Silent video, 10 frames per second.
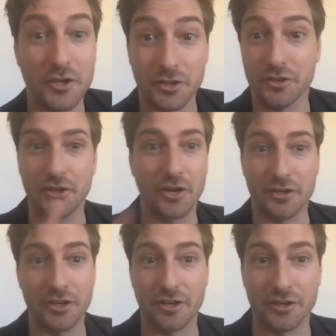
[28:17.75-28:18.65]
He does a
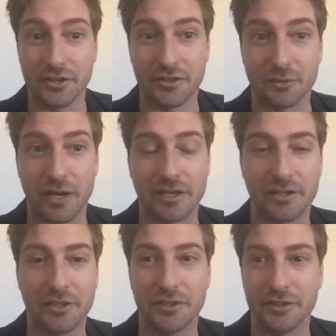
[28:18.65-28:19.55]
full magic
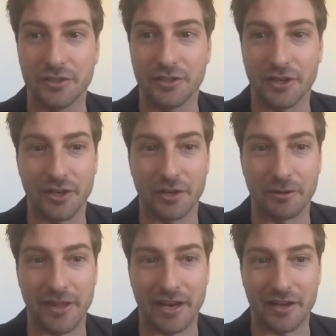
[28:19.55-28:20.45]
show, pulling things out of the